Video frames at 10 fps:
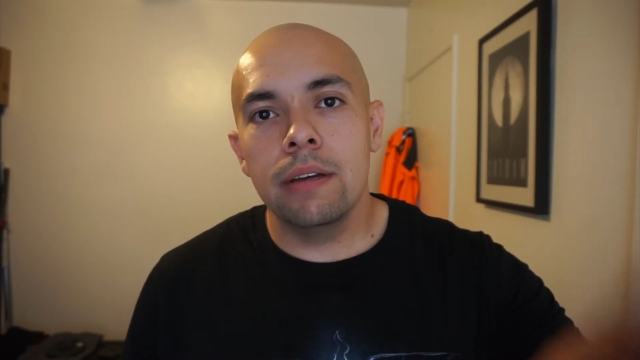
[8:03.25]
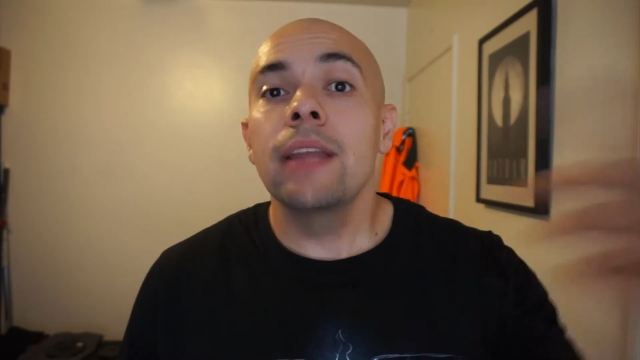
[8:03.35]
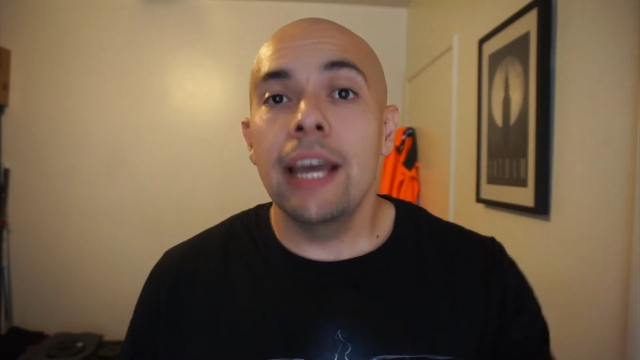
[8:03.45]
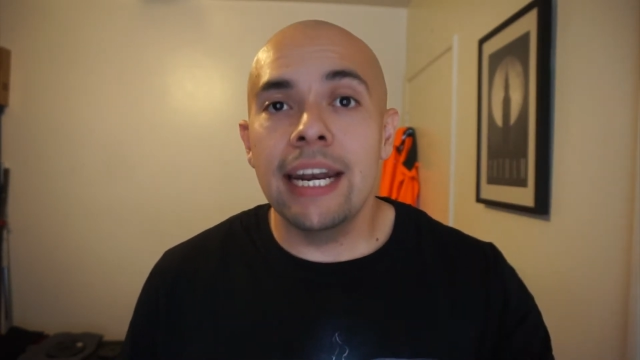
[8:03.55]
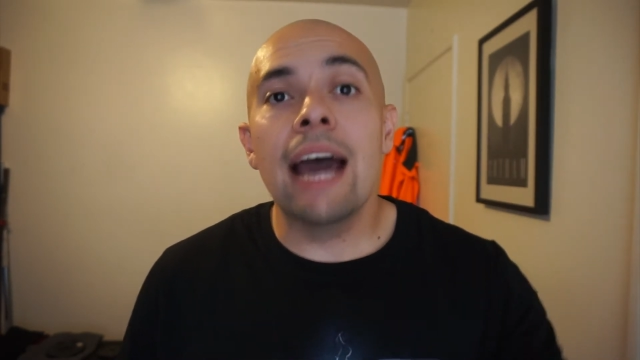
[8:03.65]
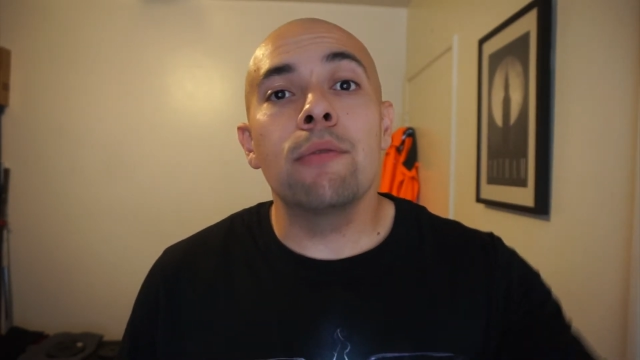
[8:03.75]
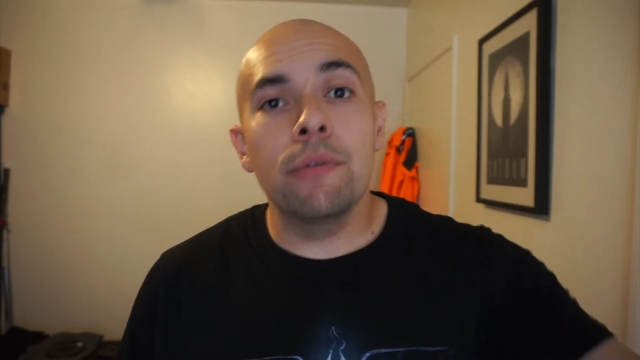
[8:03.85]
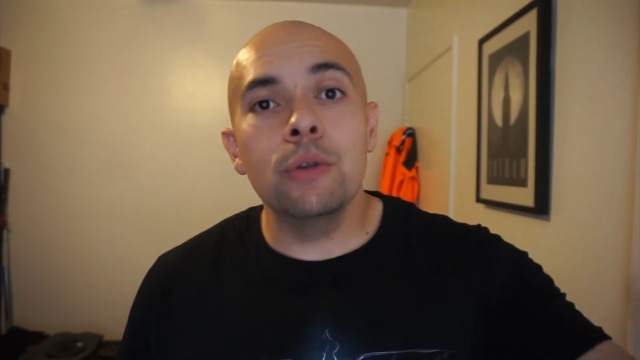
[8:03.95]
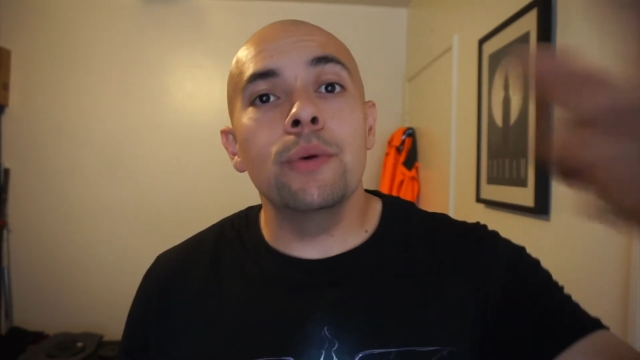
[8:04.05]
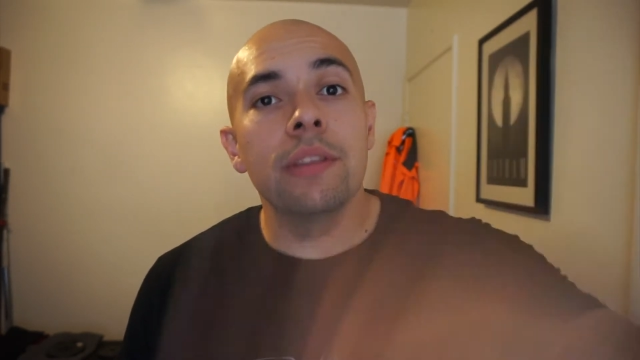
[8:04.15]
And not
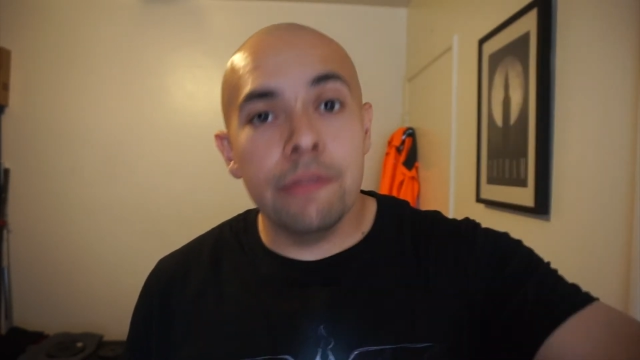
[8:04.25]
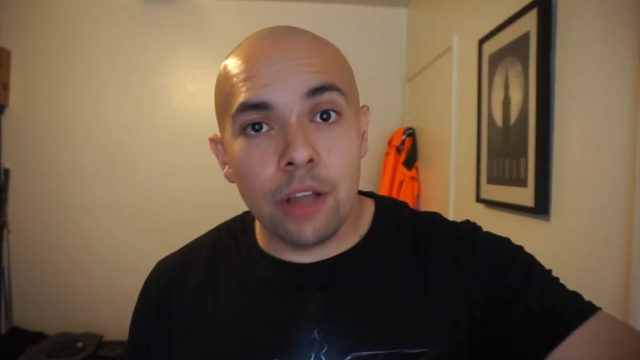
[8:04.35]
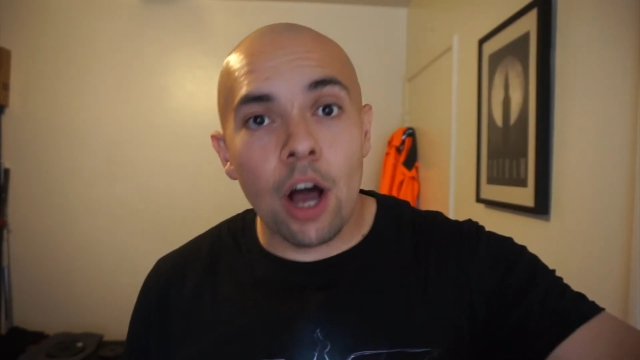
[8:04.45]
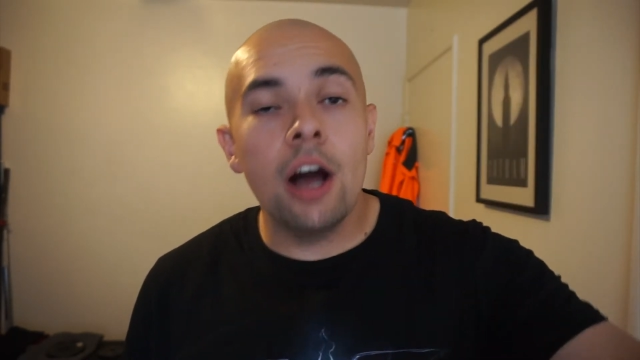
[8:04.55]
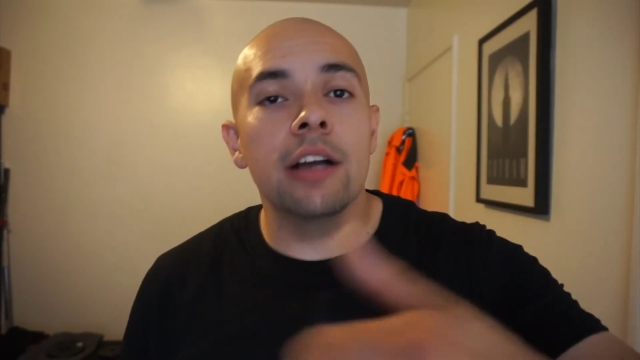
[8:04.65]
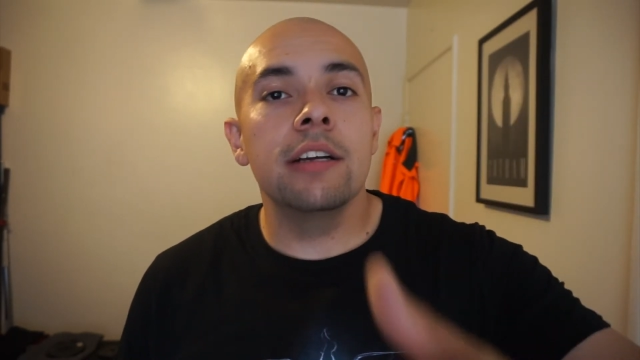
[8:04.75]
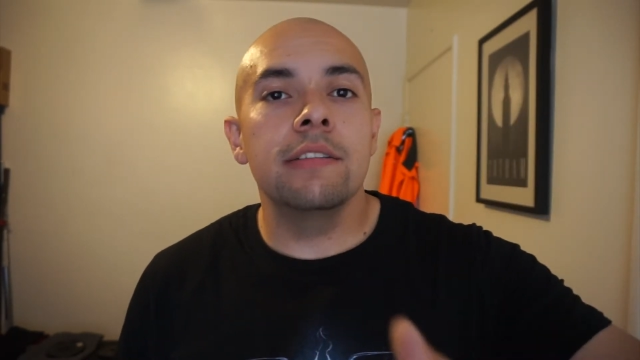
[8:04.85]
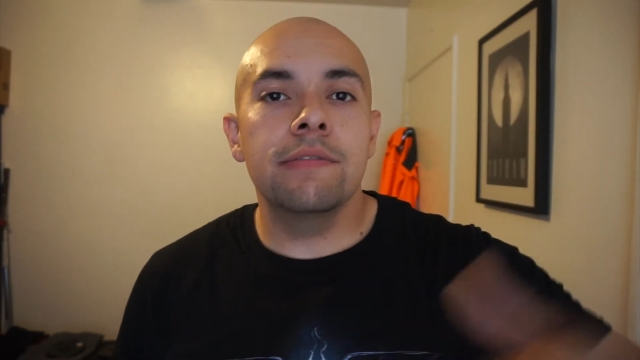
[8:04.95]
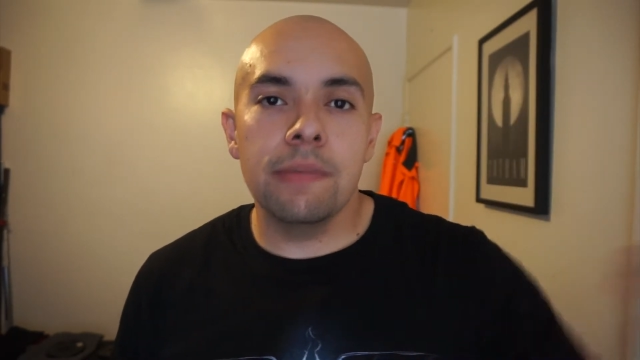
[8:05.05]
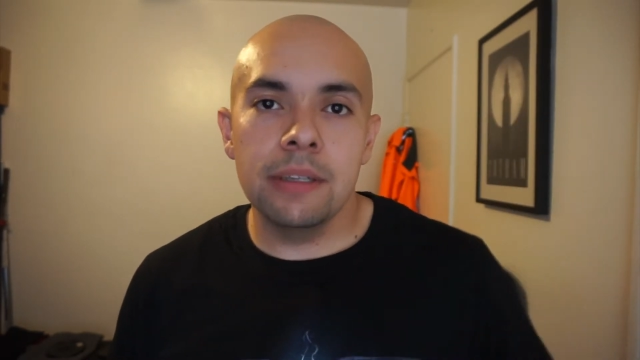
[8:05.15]
reviewing the vlog
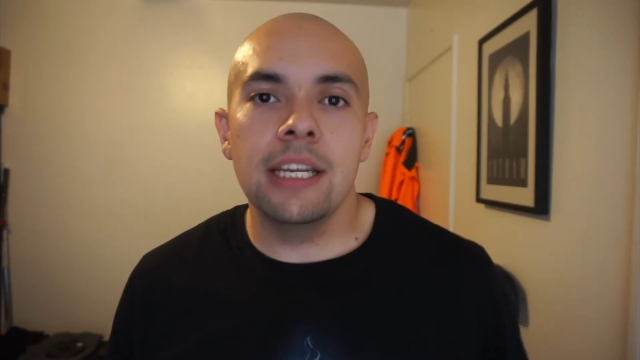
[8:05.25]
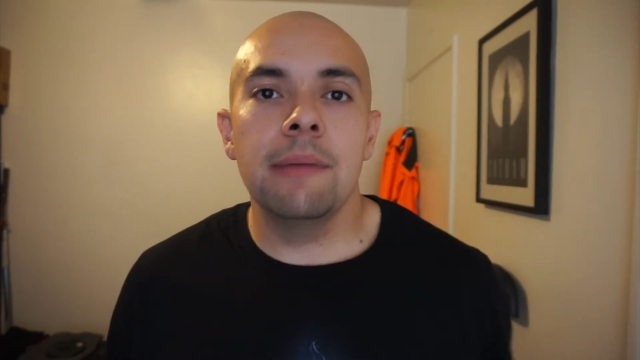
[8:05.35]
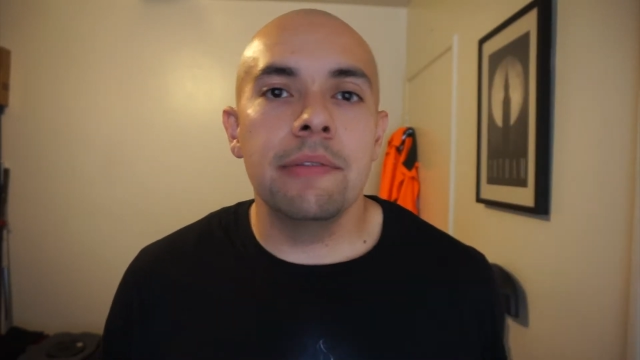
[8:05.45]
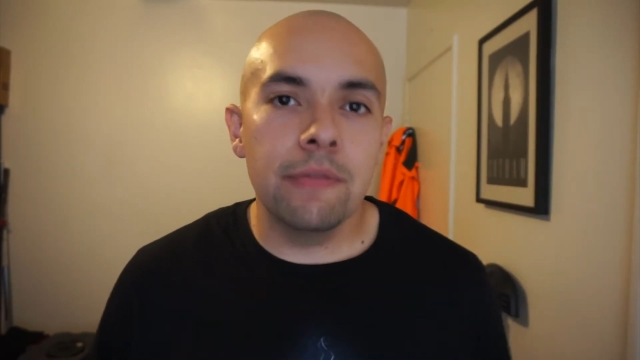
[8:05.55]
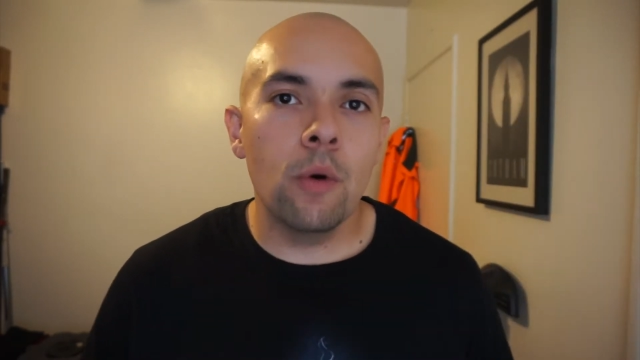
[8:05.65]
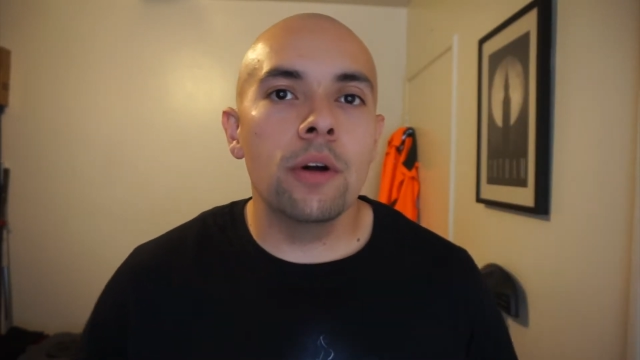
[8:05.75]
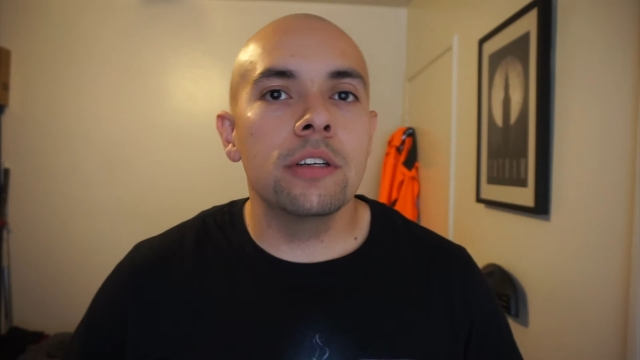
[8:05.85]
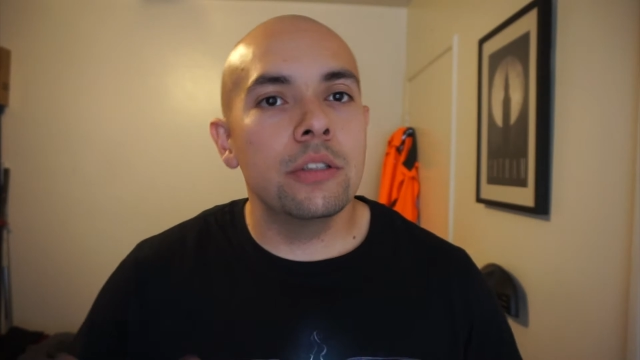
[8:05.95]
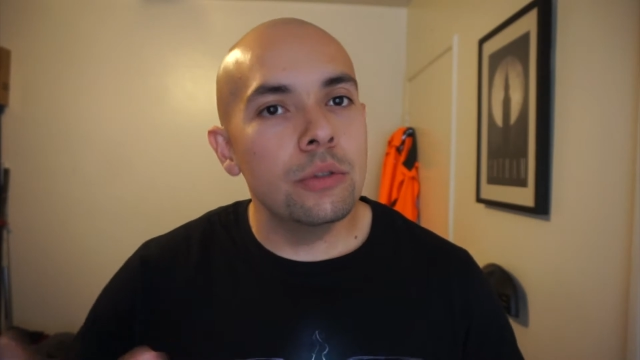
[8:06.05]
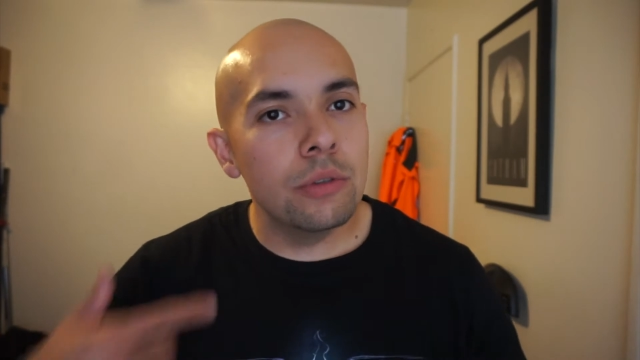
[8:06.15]
from the day before
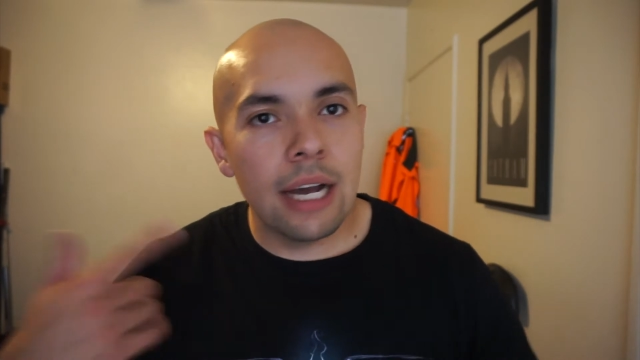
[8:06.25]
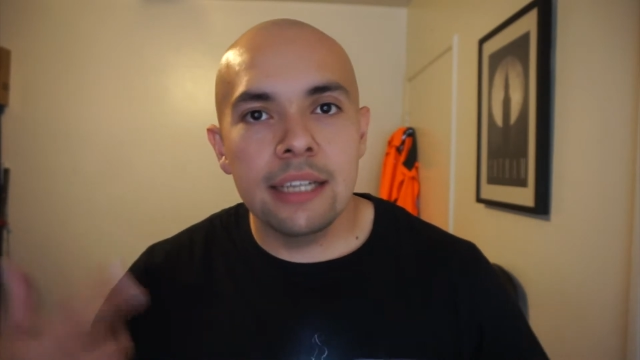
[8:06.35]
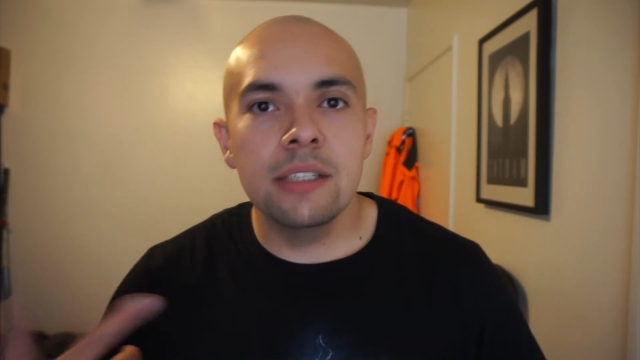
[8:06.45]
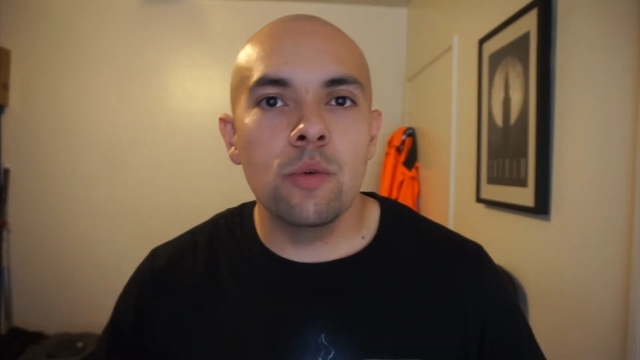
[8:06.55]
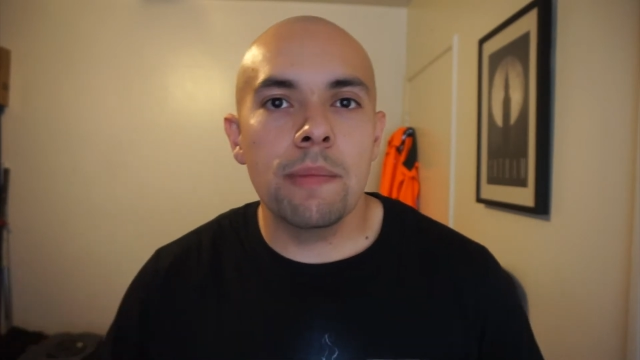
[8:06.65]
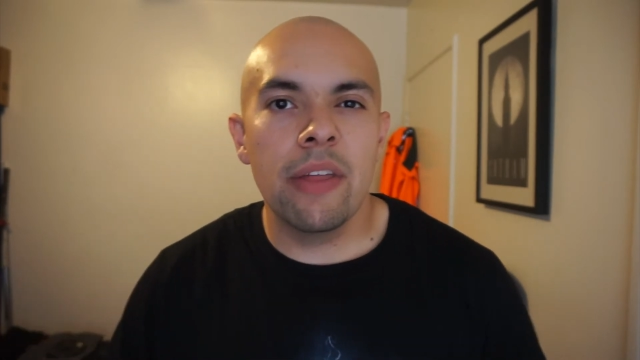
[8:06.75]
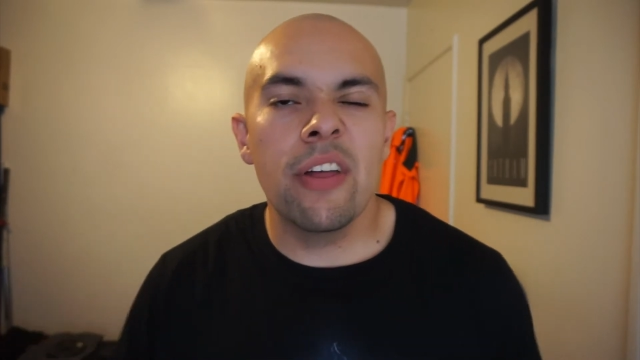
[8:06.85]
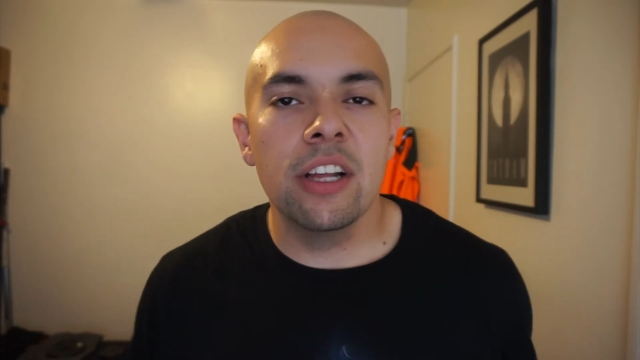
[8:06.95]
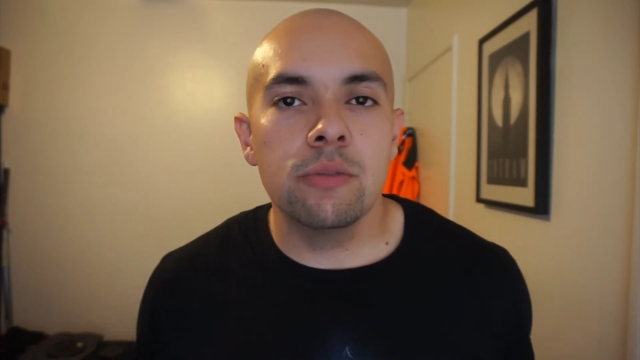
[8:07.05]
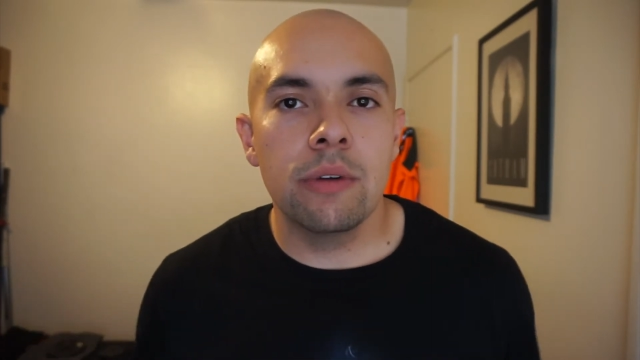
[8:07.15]
to kind of see where my
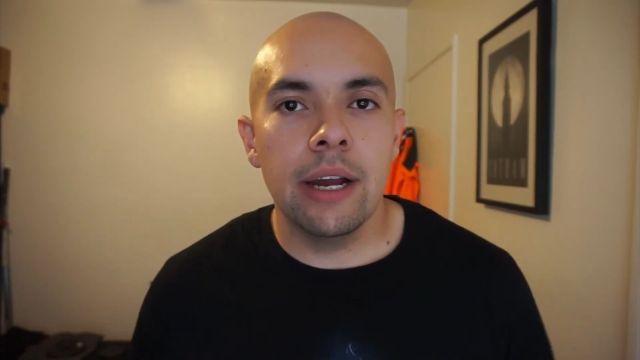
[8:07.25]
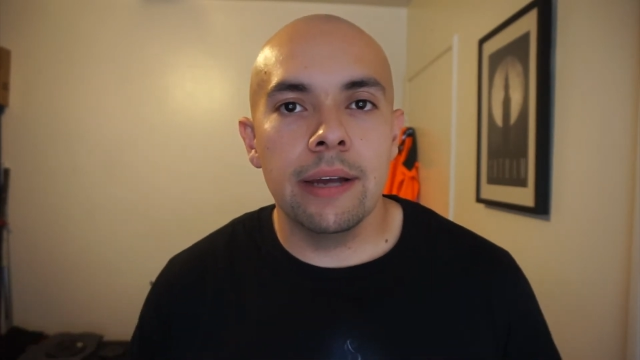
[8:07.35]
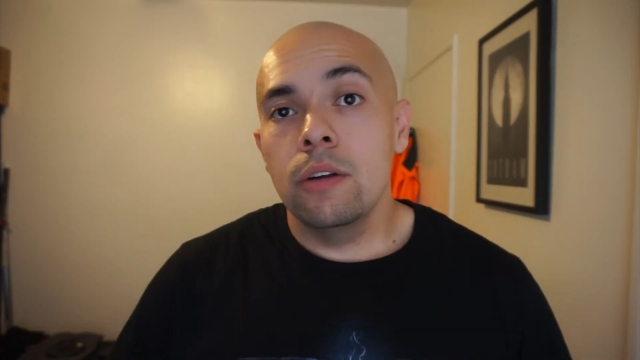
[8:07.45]
thoughts were at.